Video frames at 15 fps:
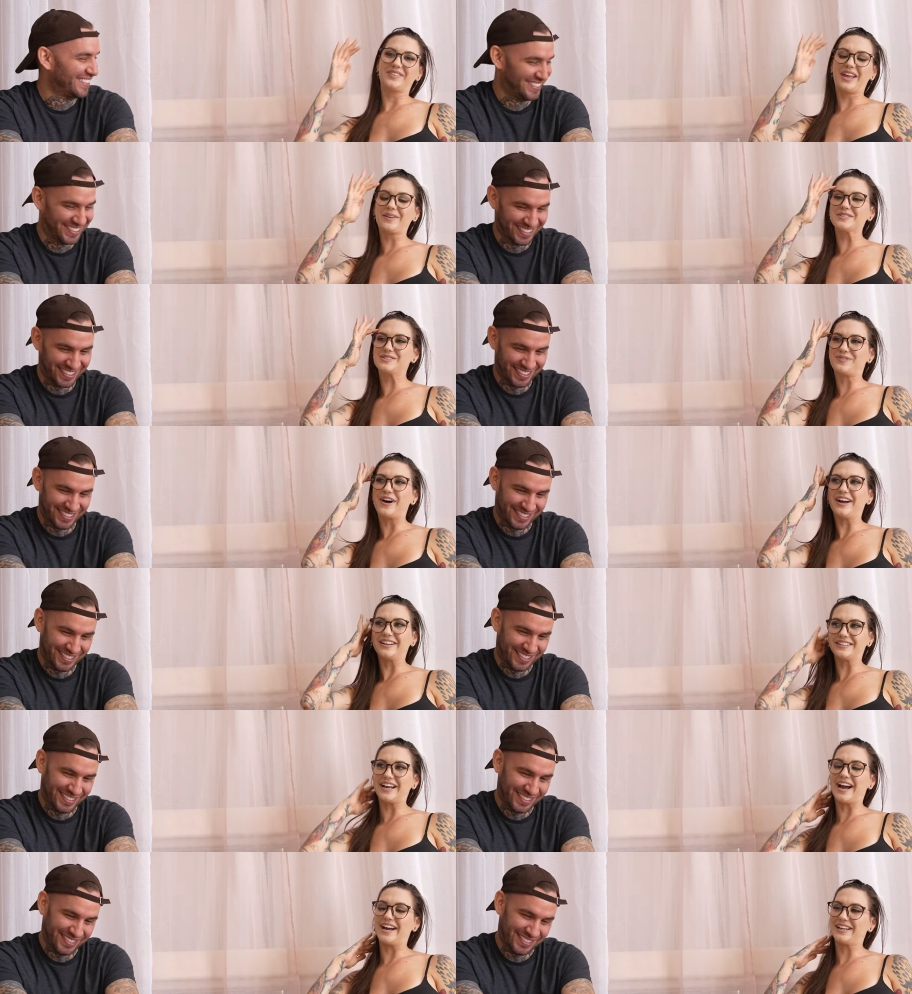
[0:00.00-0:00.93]
Speaker 1: it was fun.
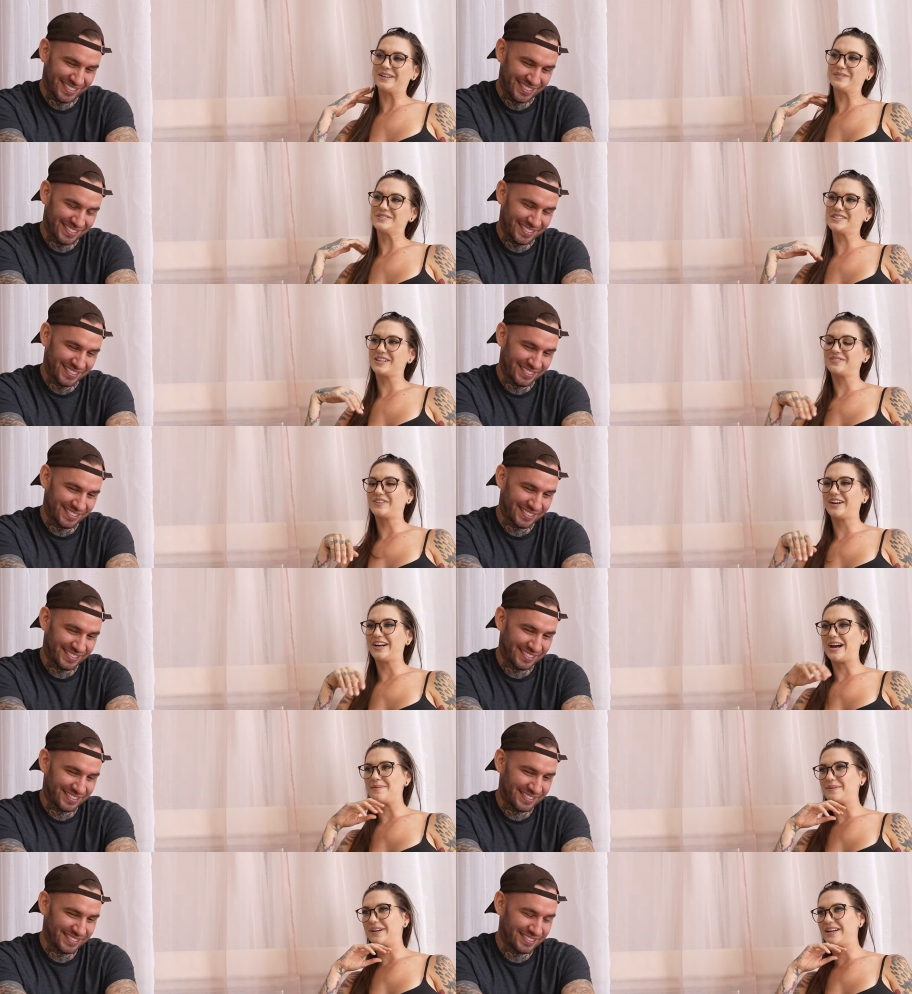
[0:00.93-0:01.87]
Yeah, he was like very
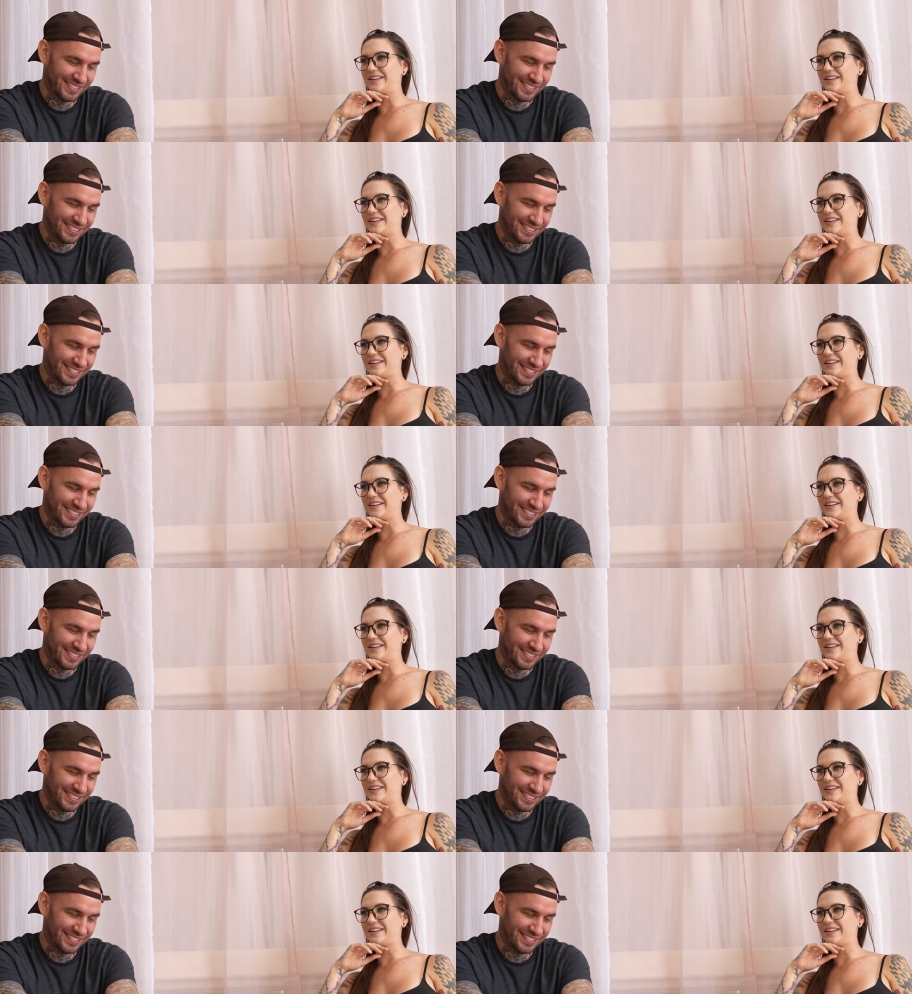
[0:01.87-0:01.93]
happy.